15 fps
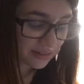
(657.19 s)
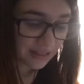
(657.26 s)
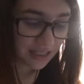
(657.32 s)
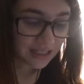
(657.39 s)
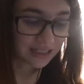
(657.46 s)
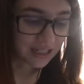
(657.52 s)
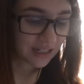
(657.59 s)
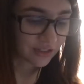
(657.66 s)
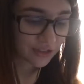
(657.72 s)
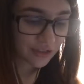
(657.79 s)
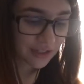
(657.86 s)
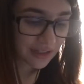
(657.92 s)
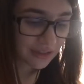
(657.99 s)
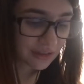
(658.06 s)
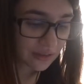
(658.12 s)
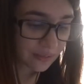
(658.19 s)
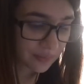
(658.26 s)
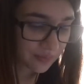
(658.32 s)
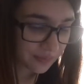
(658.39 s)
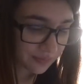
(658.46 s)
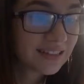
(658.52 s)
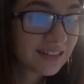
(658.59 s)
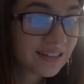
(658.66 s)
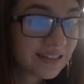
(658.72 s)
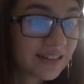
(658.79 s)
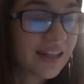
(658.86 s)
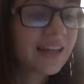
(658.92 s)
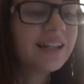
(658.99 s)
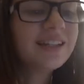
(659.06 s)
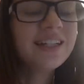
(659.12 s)
That's not true.
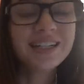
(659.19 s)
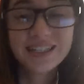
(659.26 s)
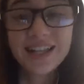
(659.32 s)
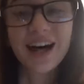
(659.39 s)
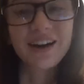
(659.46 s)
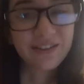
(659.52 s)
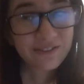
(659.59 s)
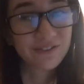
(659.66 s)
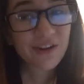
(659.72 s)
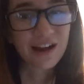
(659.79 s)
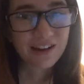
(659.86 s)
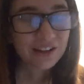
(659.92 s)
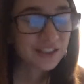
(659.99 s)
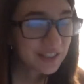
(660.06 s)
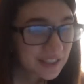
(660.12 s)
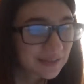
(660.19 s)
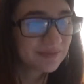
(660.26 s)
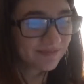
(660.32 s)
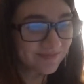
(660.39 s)
Likely a lot of freckles.